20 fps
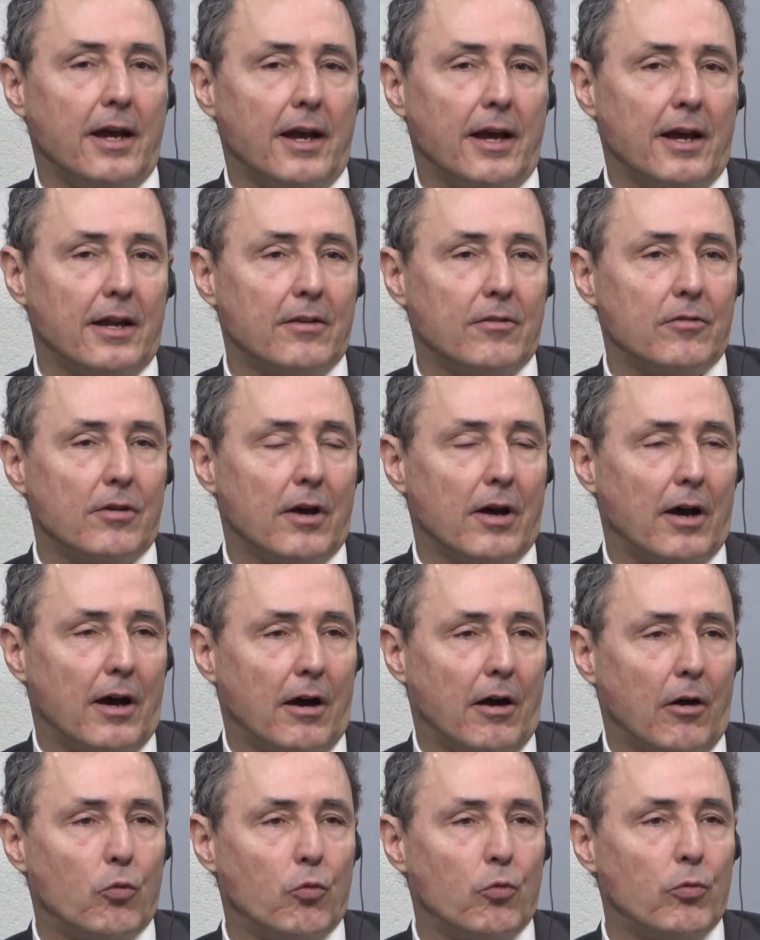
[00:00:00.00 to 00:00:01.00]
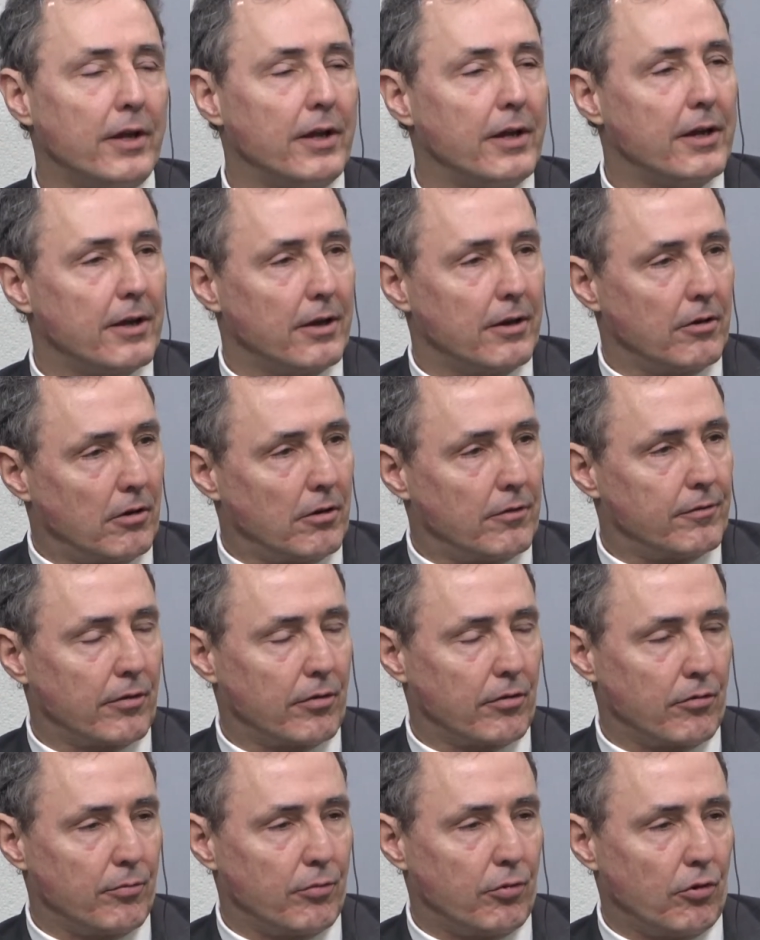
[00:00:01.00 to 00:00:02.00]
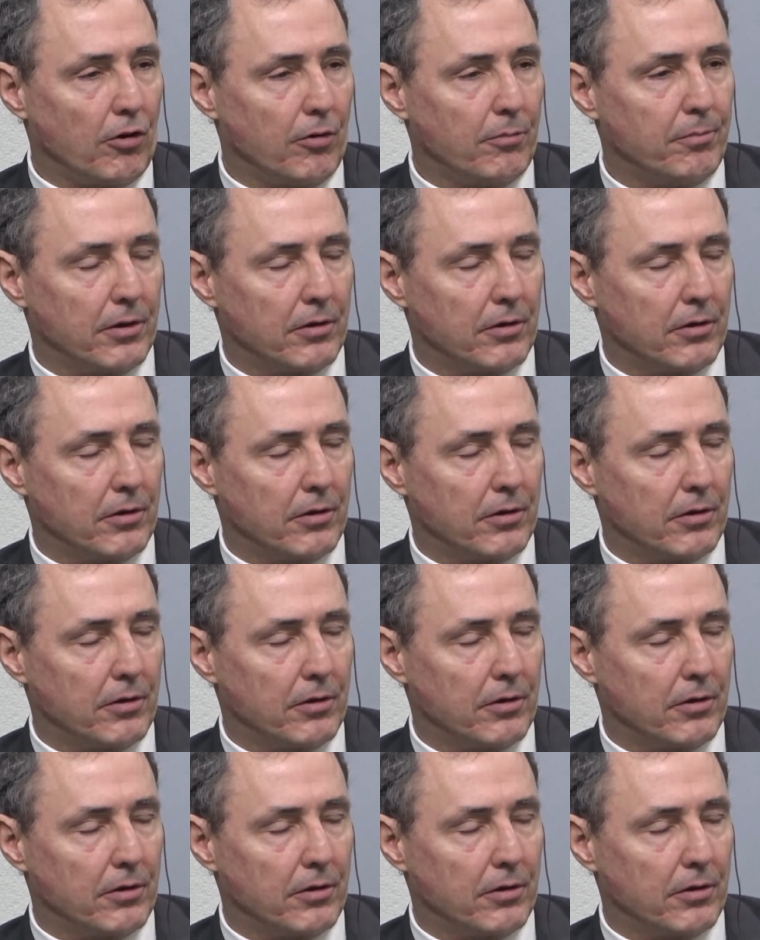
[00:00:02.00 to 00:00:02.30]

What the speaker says: and how we can offer support.